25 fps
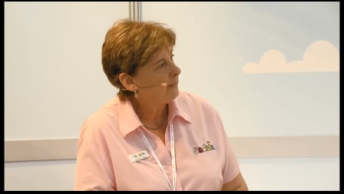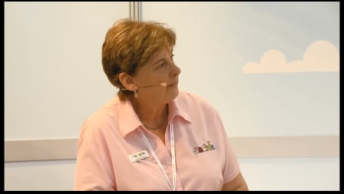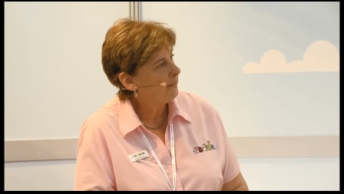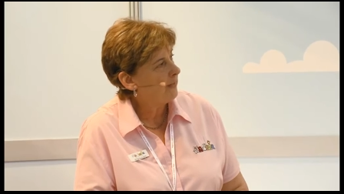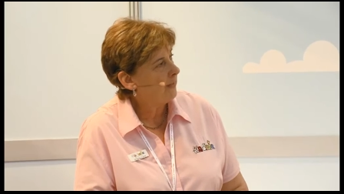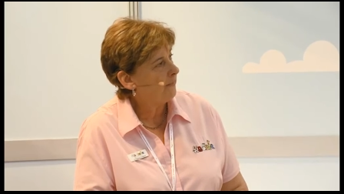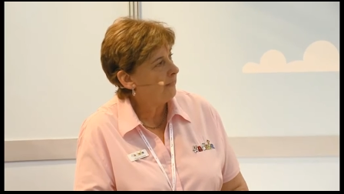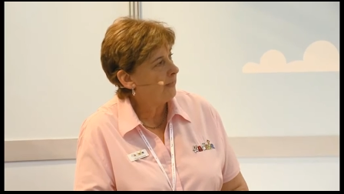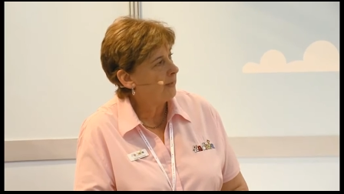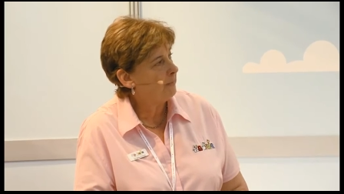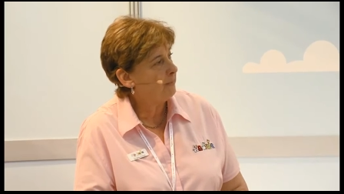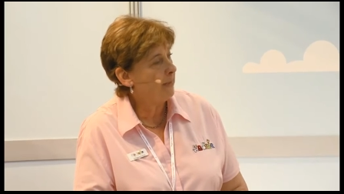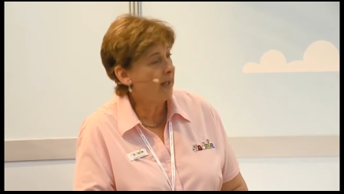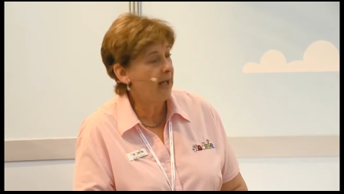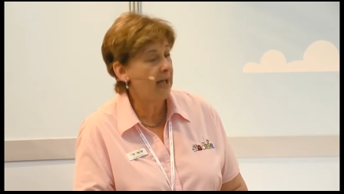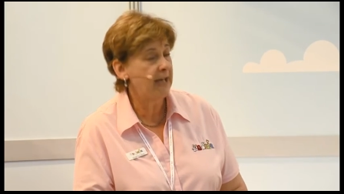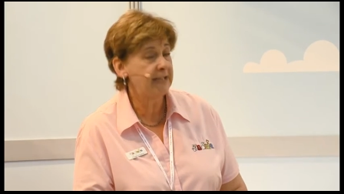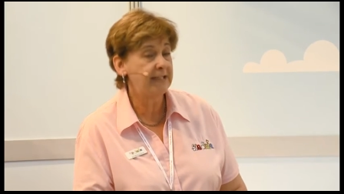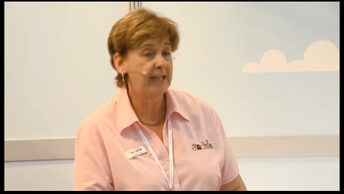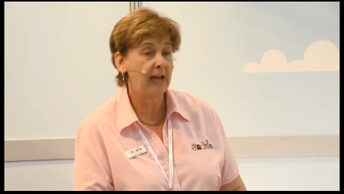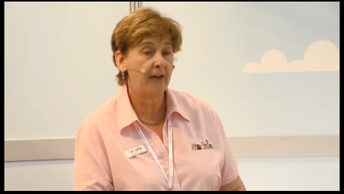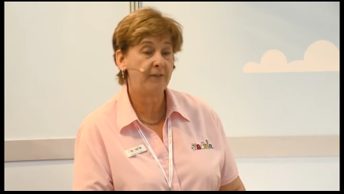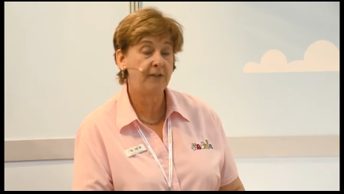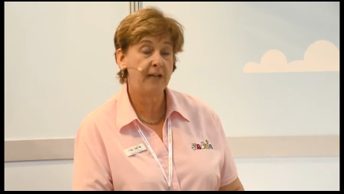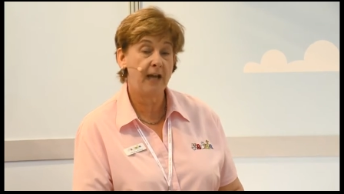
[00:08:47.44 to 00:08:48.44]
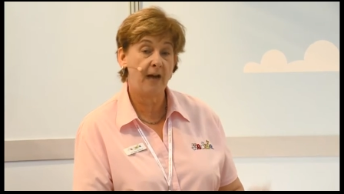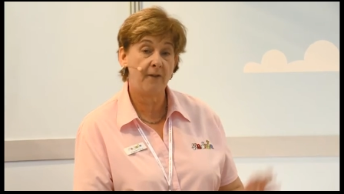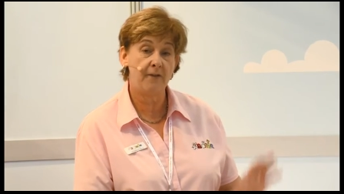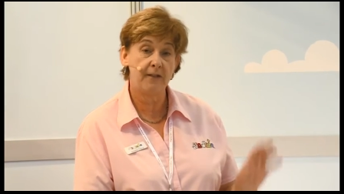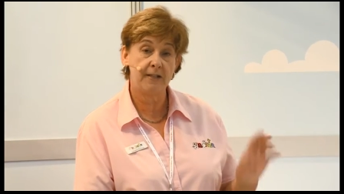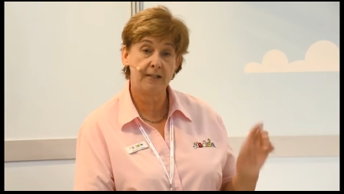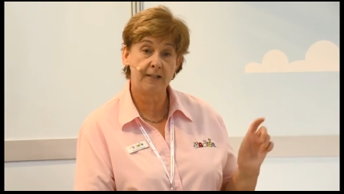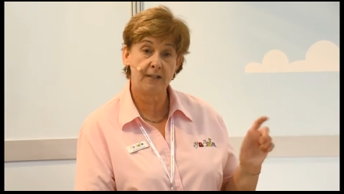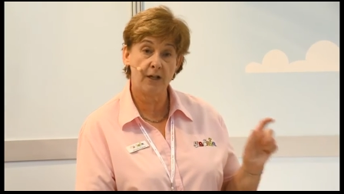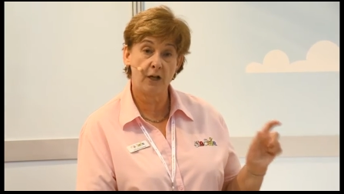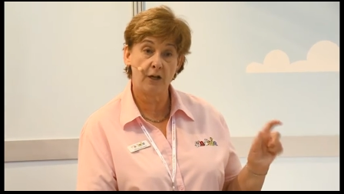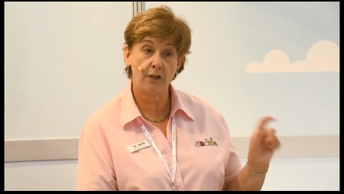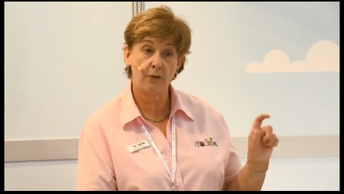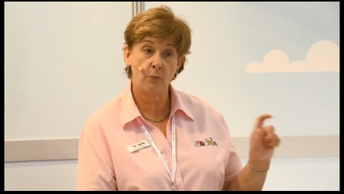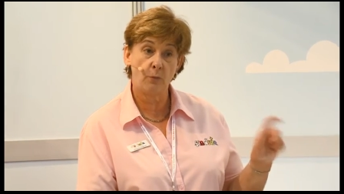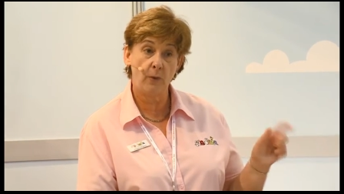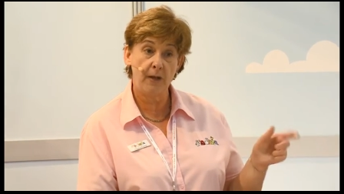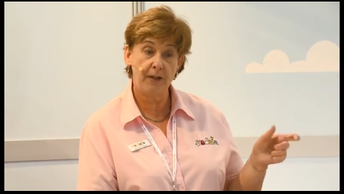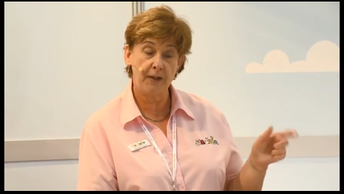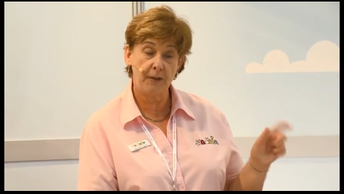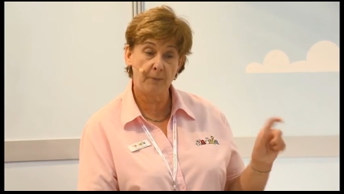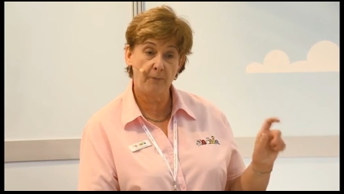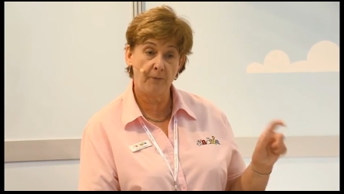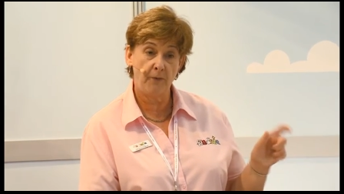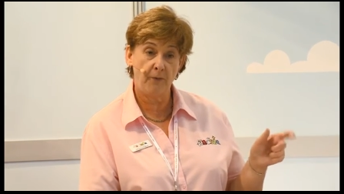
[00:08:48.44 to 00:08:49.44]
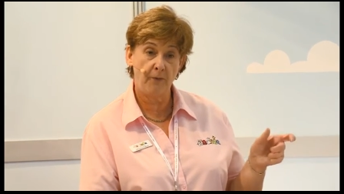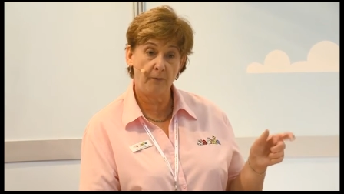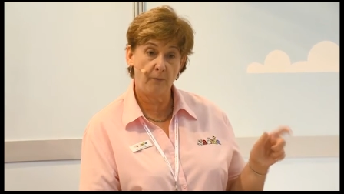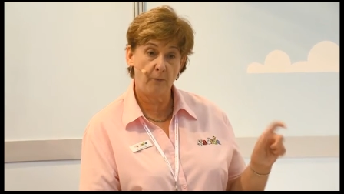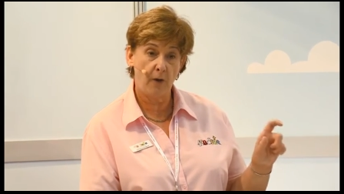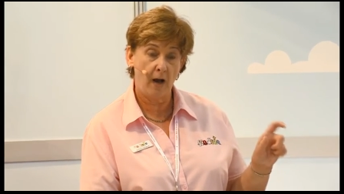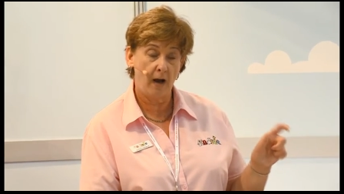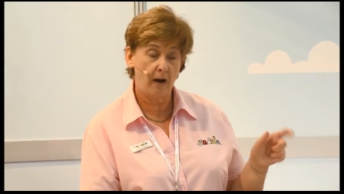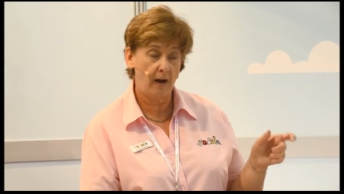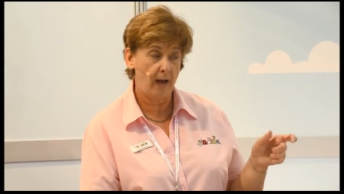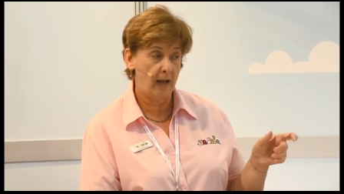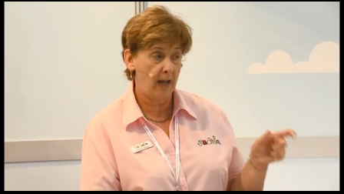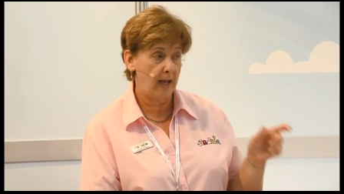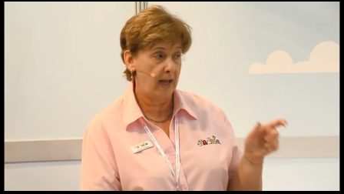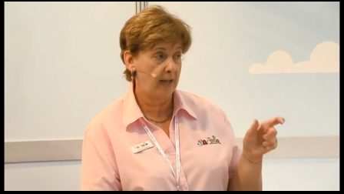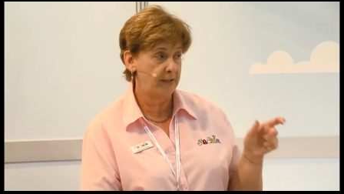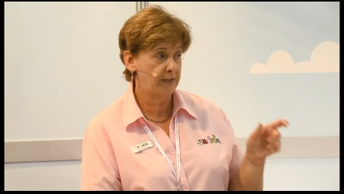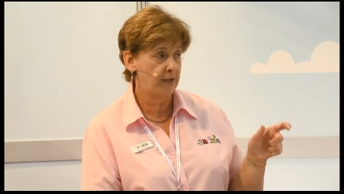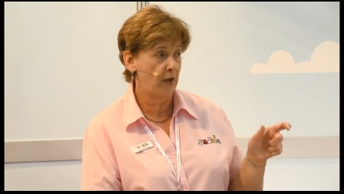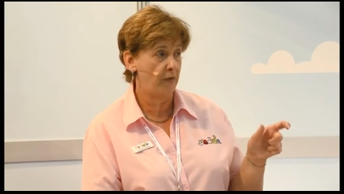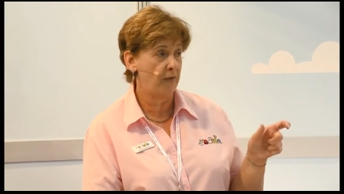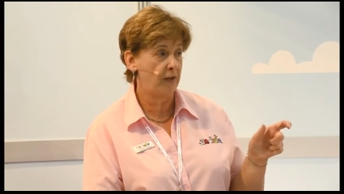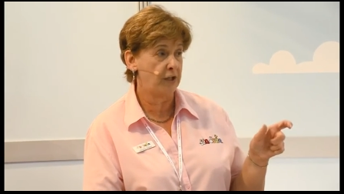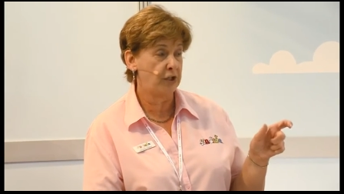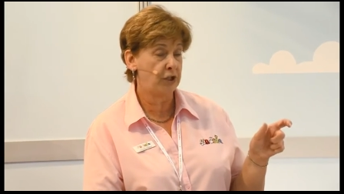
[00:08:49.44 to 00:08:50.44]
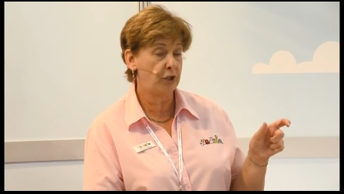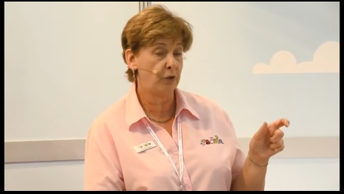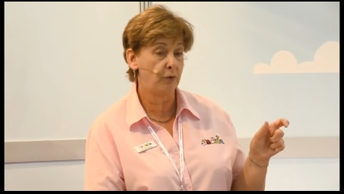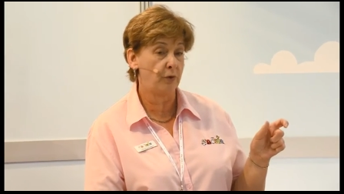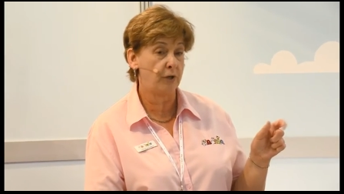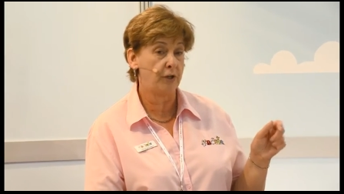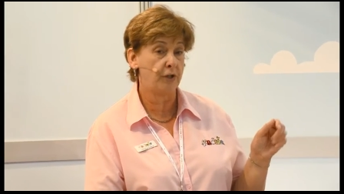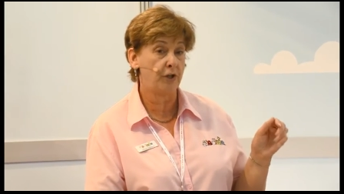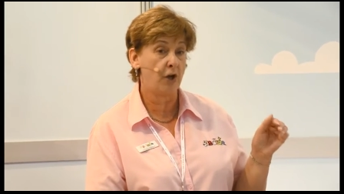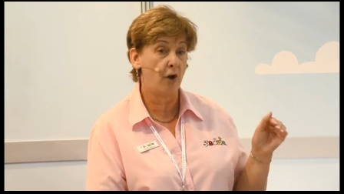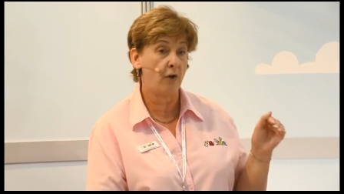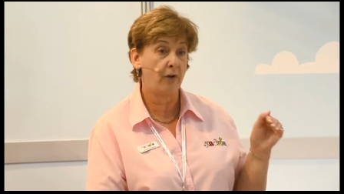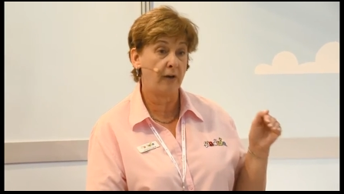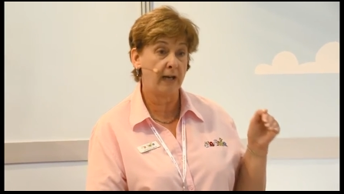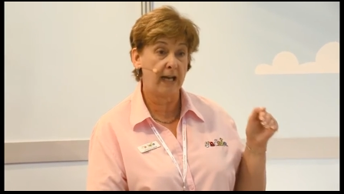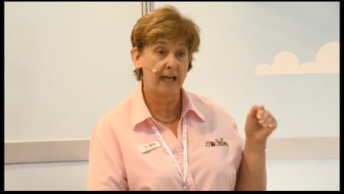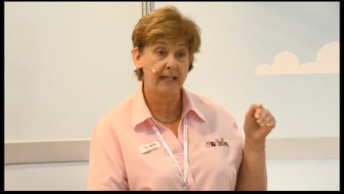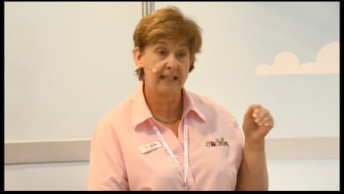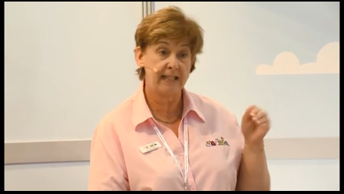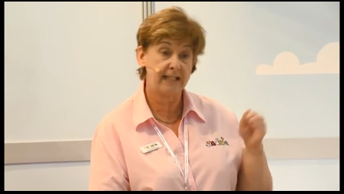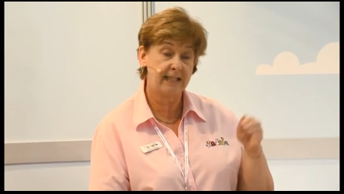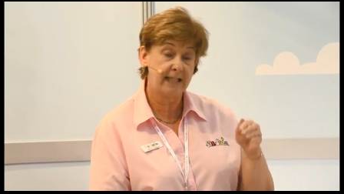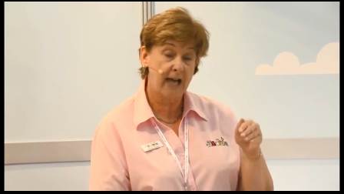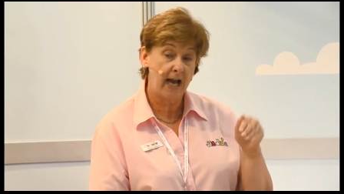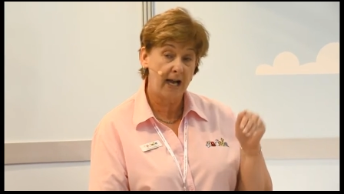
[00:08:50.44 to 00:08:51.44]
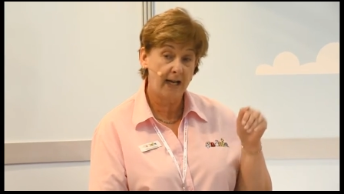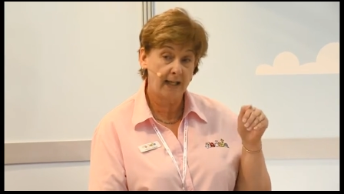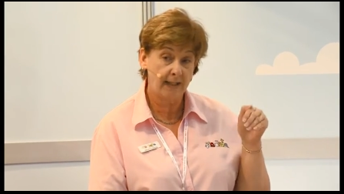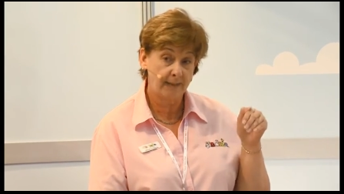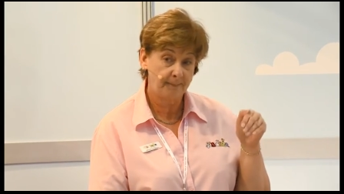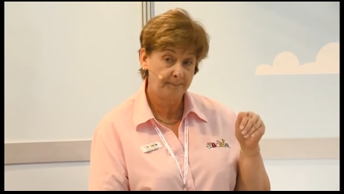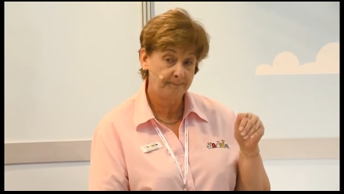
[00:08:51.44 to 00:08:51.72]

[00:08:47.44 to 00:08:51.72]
that the bars have to have a certain width uh, so that children don't get stuck.